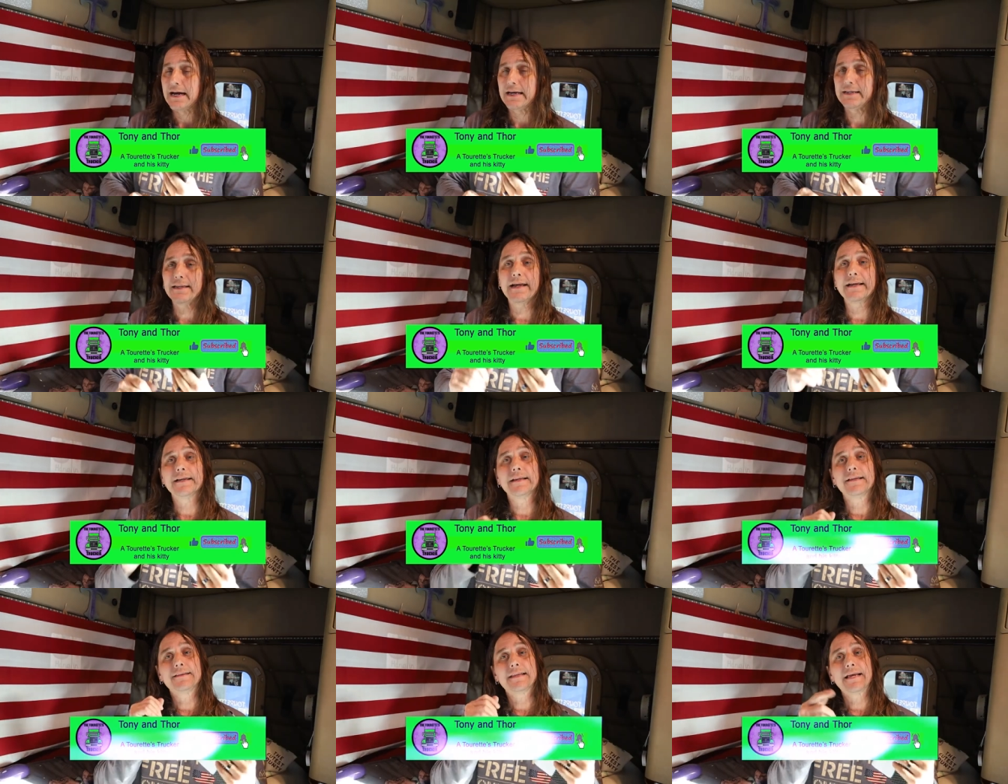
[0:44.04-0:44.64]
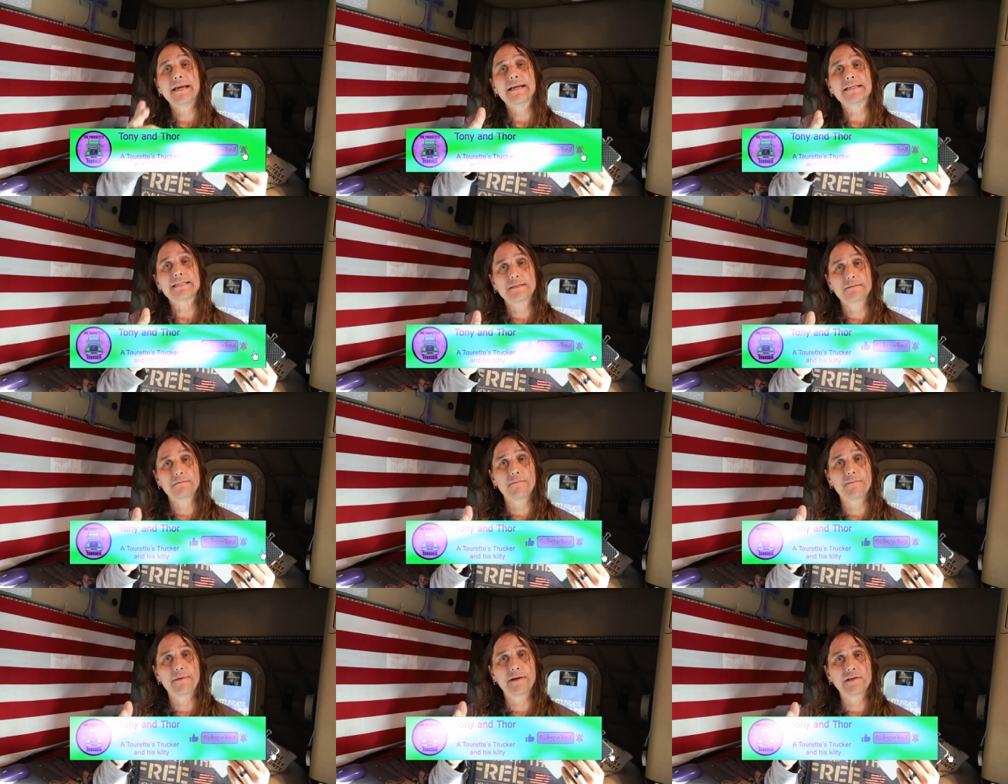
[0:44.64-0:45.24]
I'd like to thank
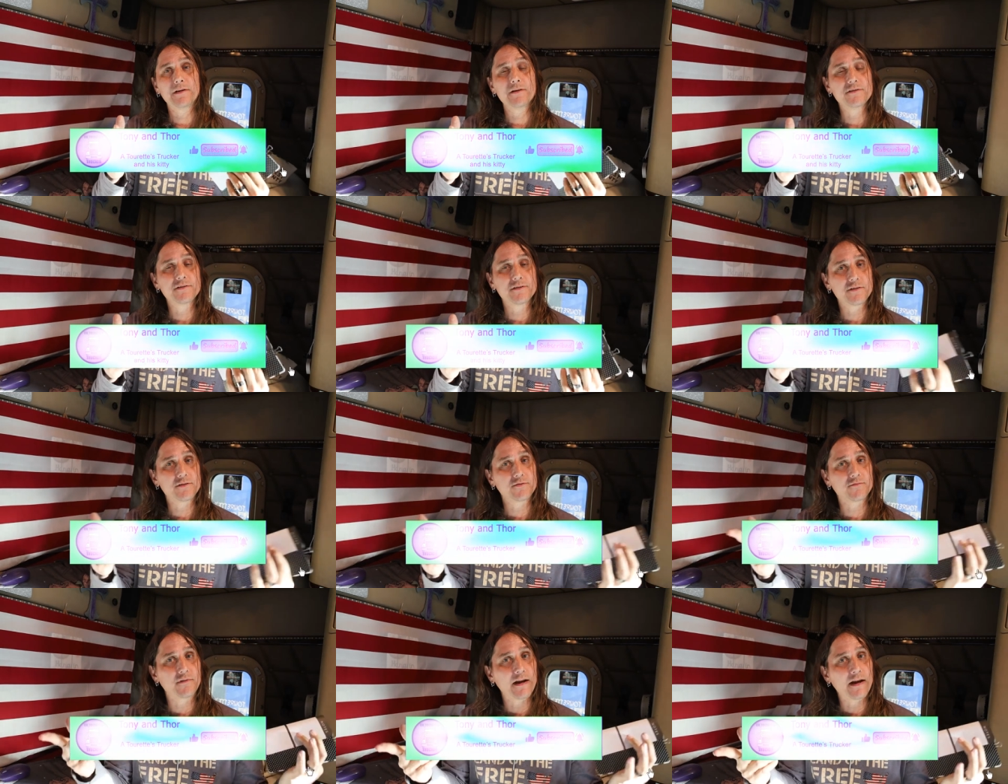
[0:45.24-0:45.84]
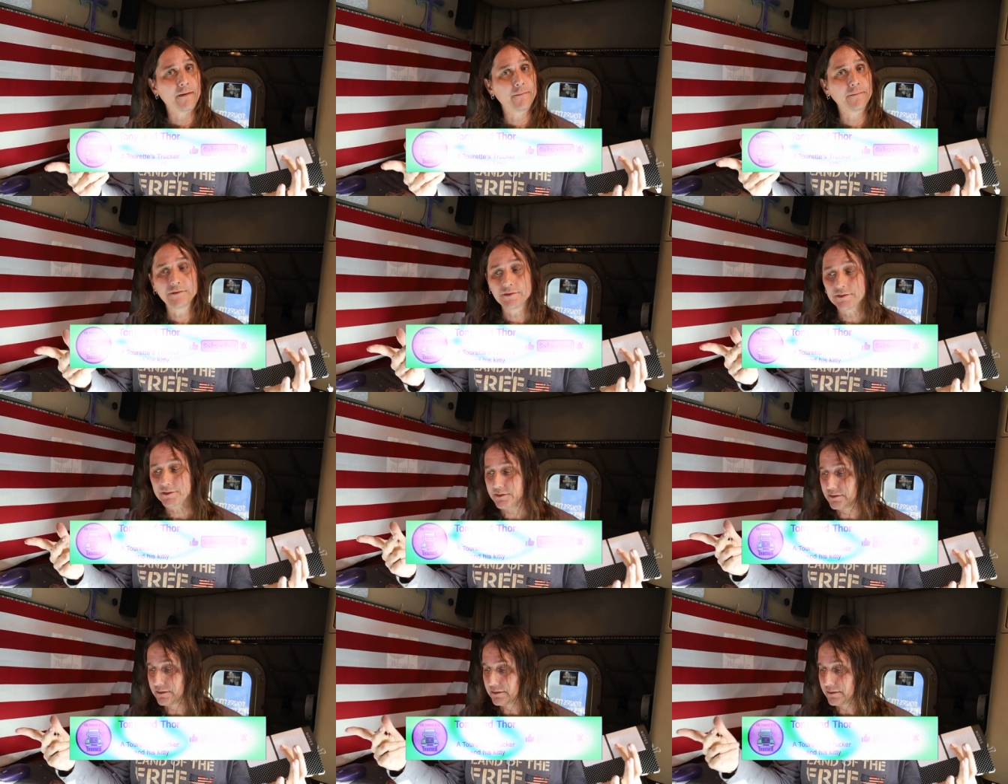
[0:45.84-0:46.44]
some of my new
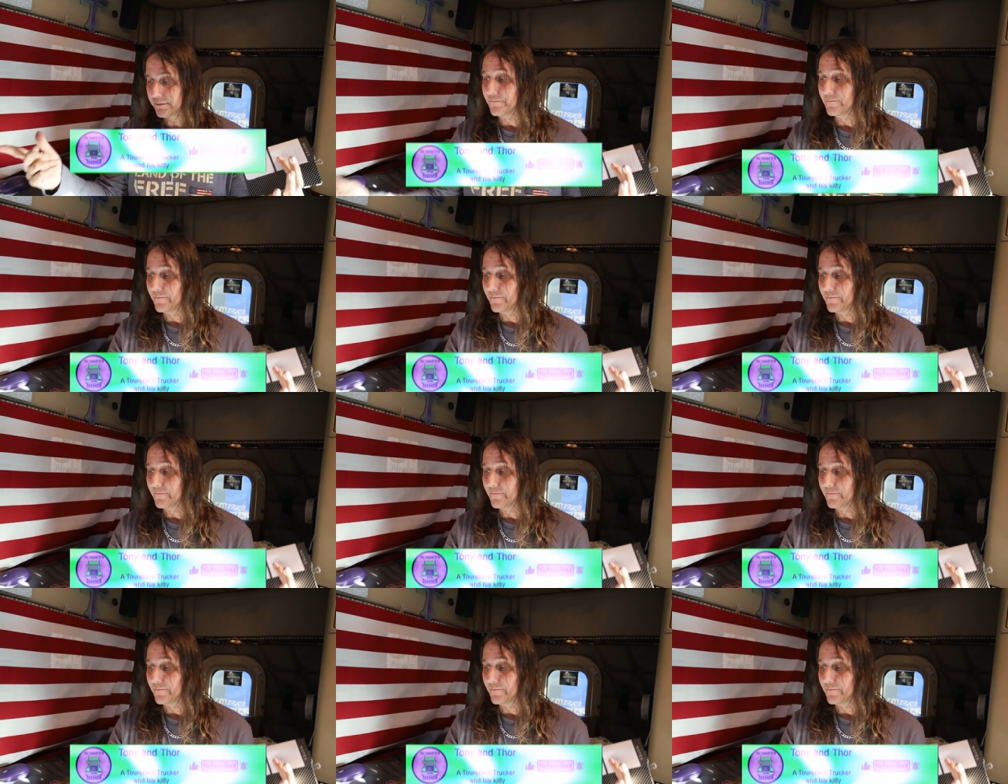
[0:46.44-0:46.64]
subscribers.